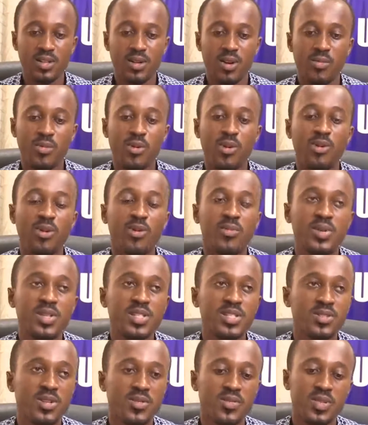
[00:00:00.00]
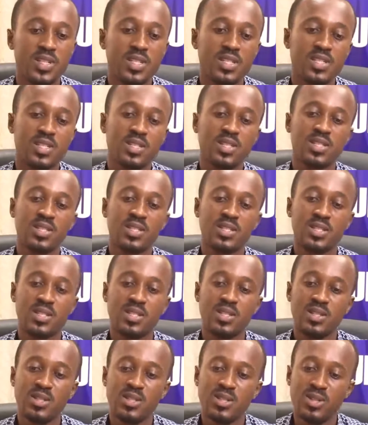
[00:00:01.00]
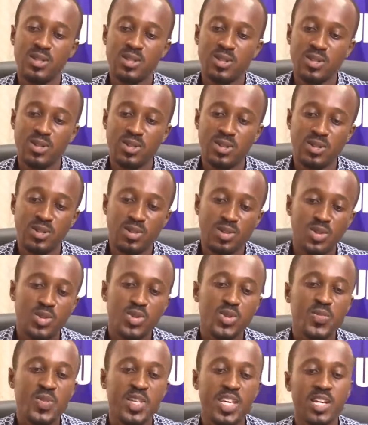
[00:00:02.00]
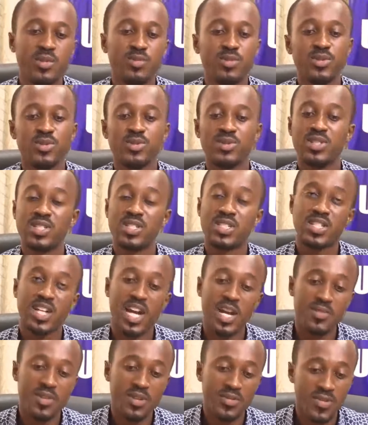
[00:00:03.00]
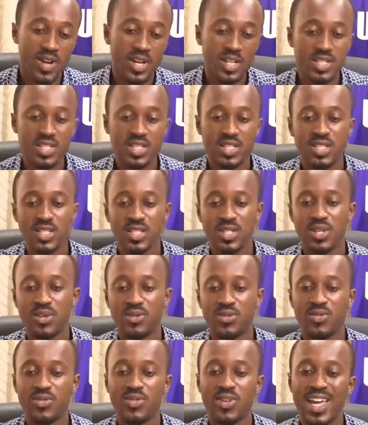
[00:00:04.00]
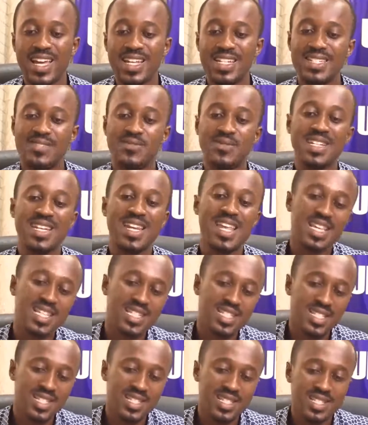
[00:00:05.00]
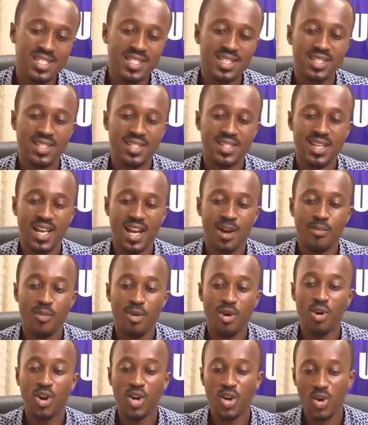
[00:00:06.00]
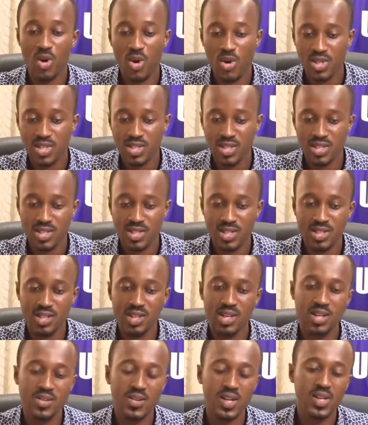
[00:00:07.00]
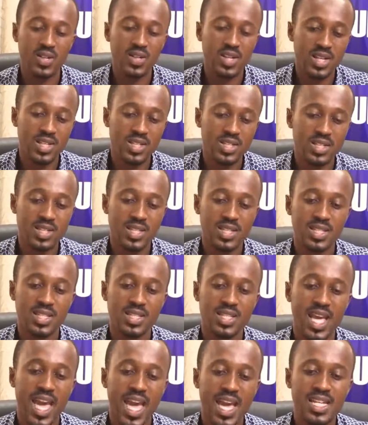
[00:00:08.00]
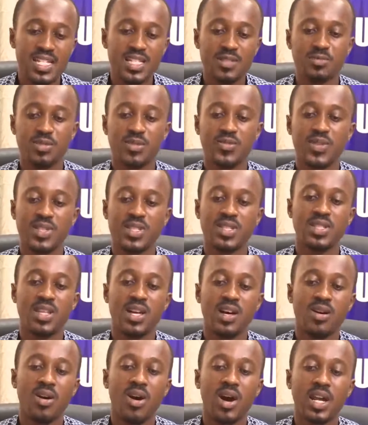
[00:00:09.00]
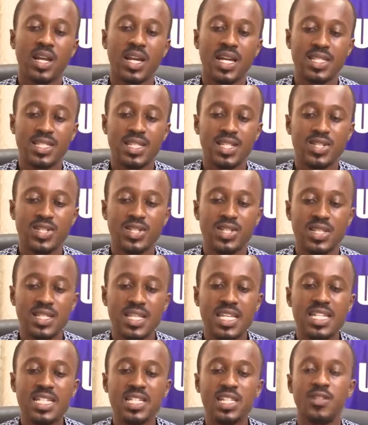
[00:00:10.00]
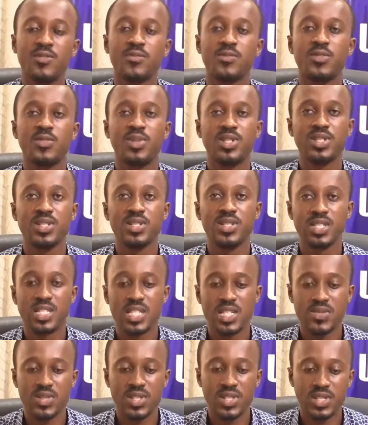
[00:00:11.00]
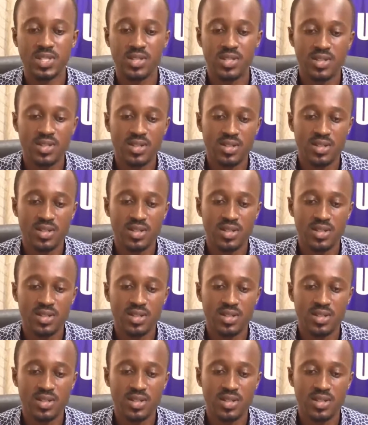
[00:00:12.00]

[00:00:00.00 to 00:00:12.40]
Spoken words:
Upon completion of this, you should be able to describe the functions of and relations among laws, regulations, and professional organizations in information security.